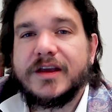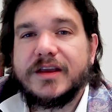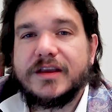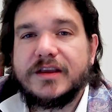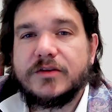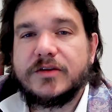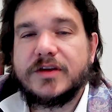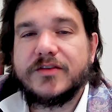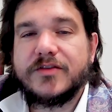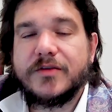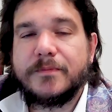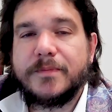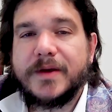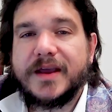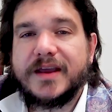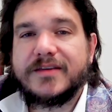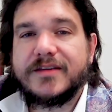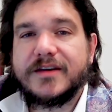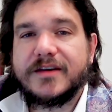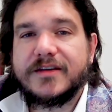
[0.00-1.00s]
You give a
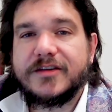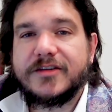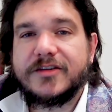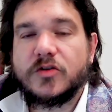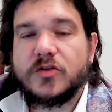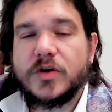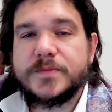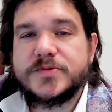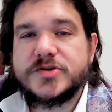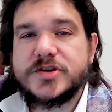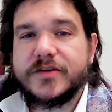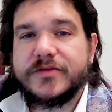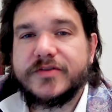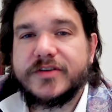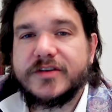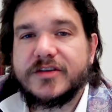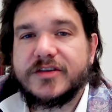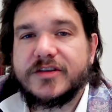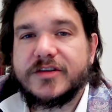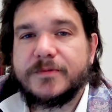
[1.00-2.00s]
basic description of
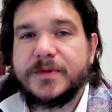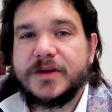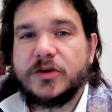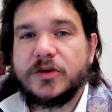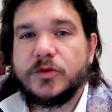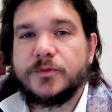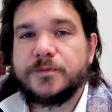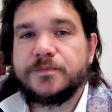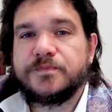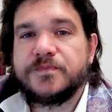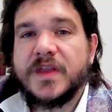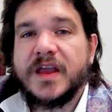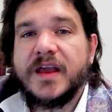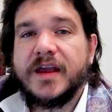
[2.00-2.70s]
the dispute,